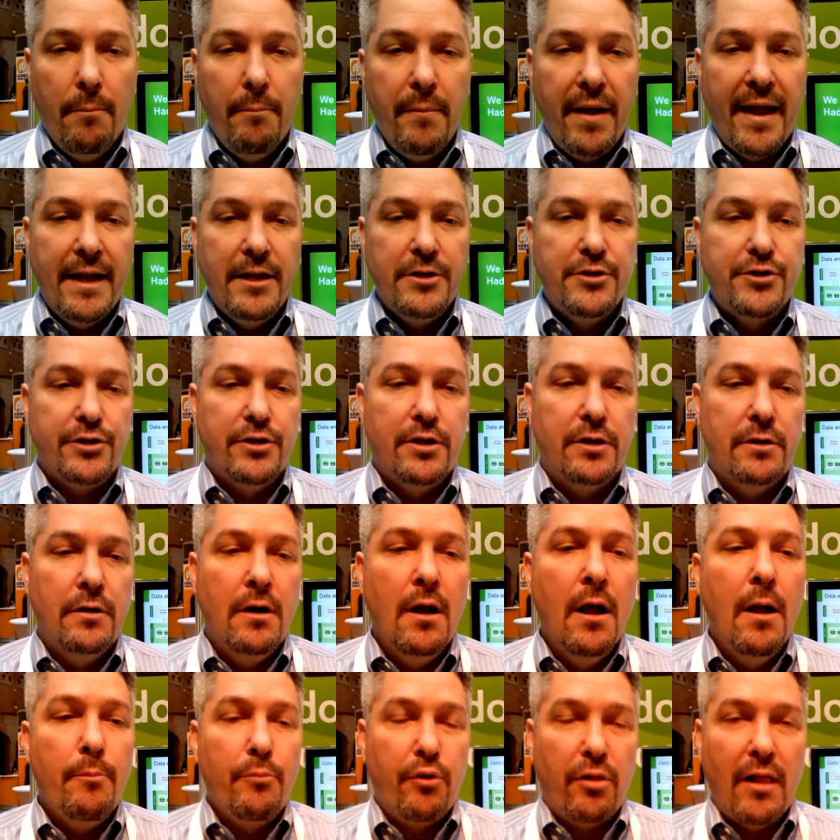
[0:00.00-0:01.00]
major
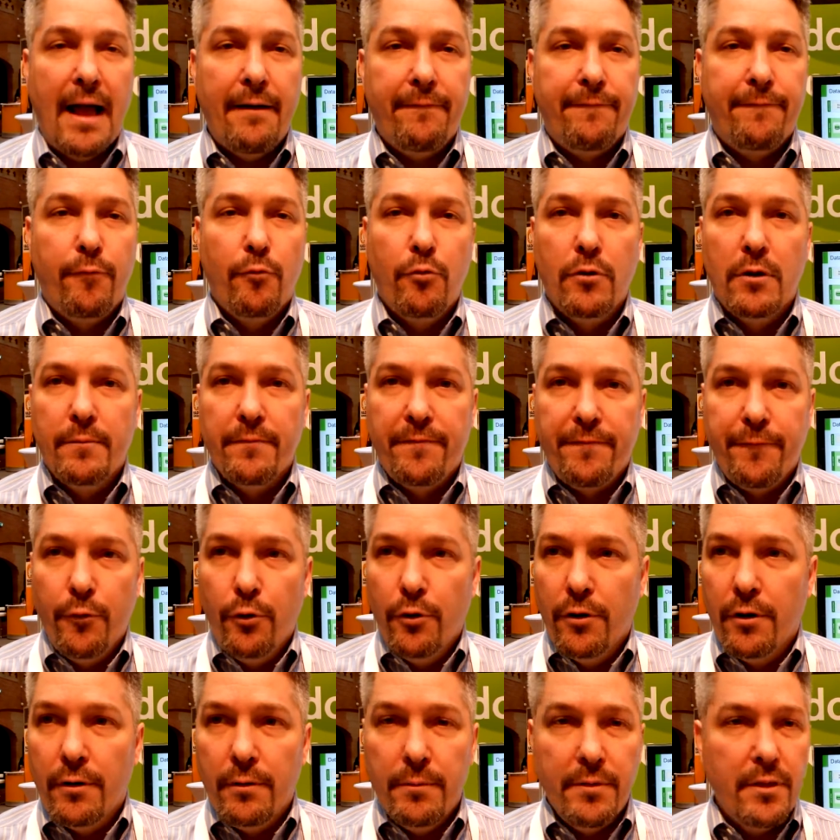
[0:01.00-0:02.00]
platform
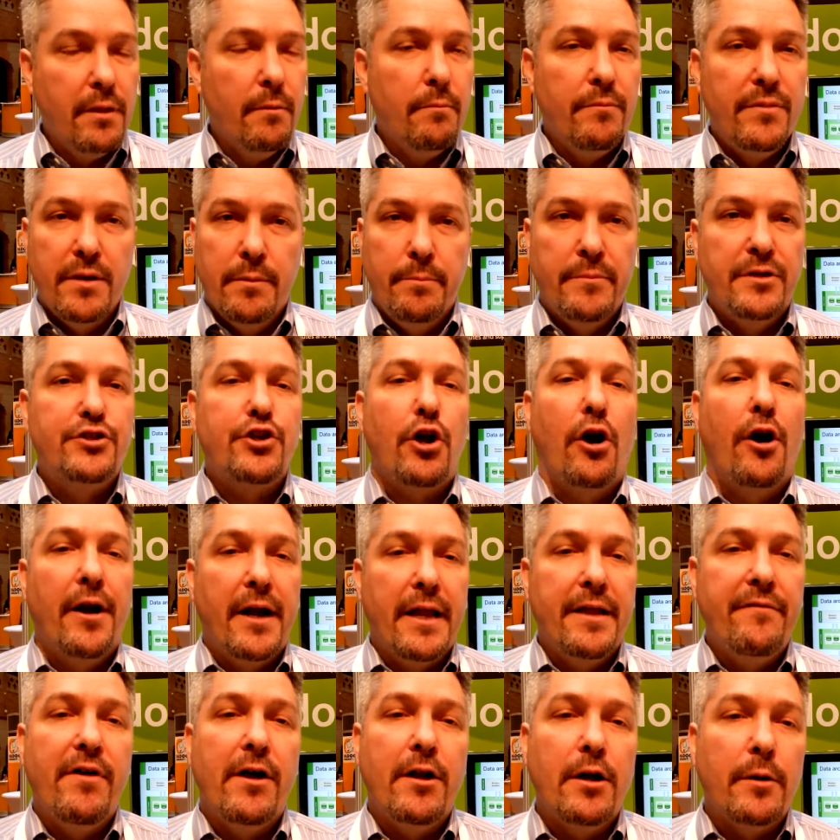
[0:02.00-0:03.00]
for the
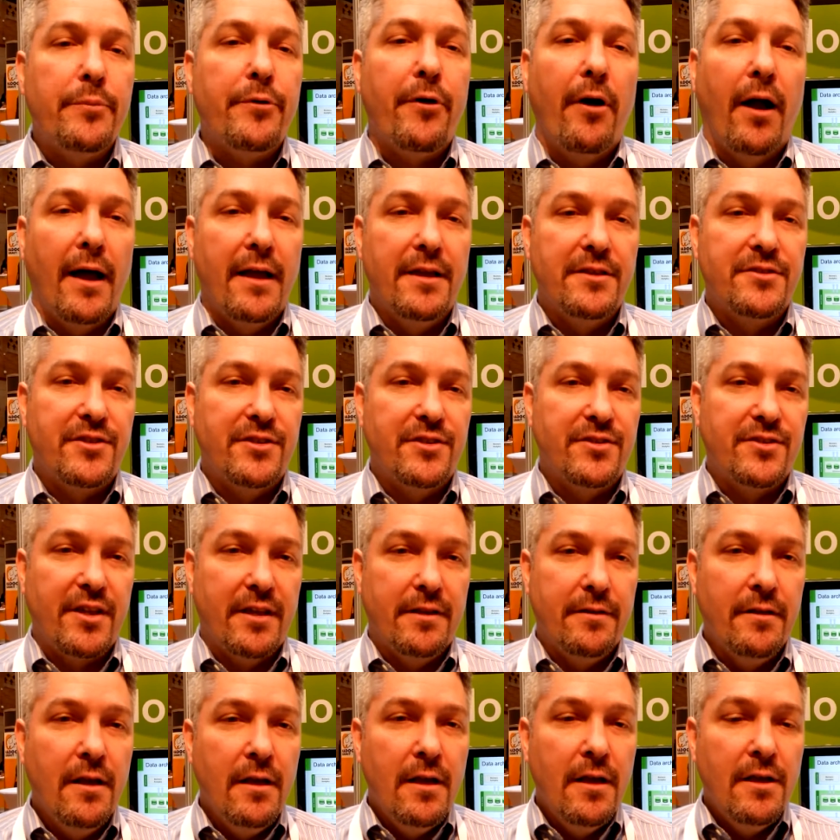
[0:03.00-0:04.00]
majority of enterprises,
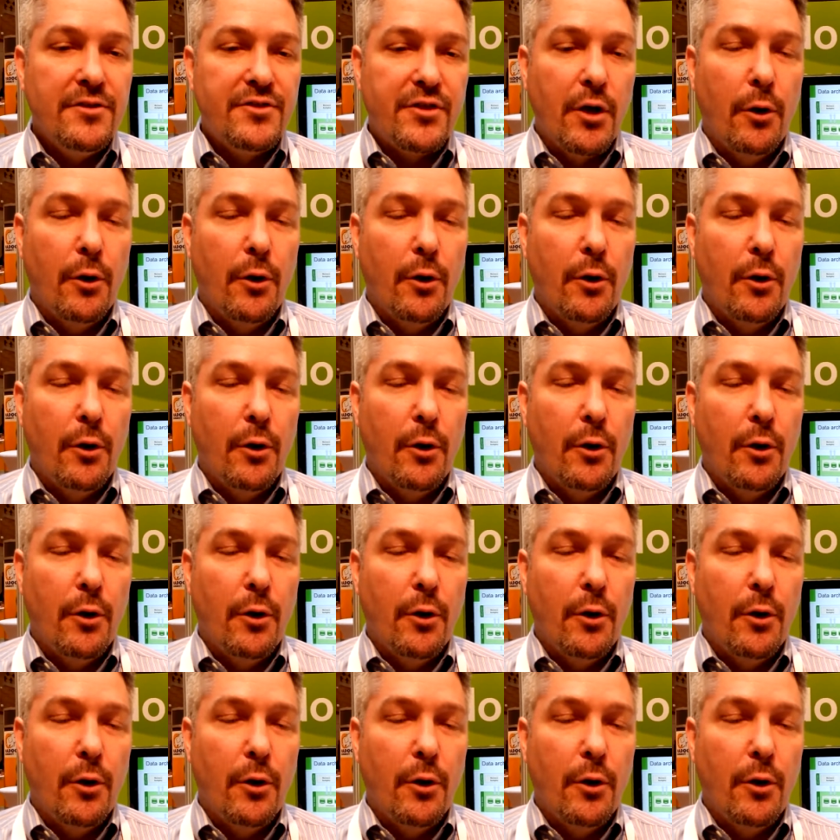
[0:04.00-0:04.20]
and right.